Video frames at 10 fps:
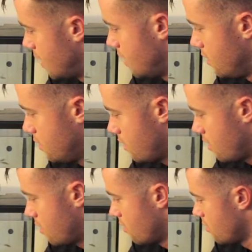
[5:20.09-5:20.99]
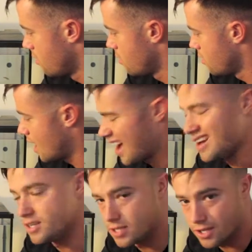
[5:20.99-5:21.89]
in their
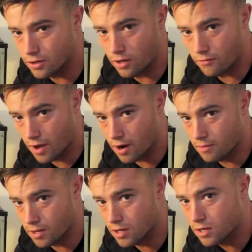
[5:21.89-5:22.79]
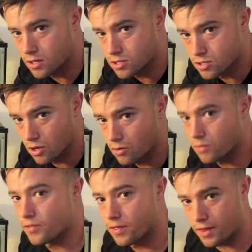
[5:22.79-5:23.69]
ideal environment. So
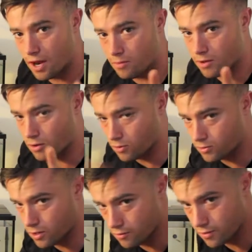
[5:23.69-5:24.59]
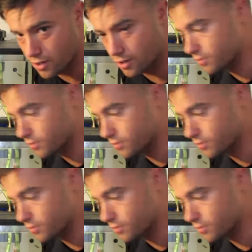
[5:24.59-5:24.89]
that'll be a whole nother video.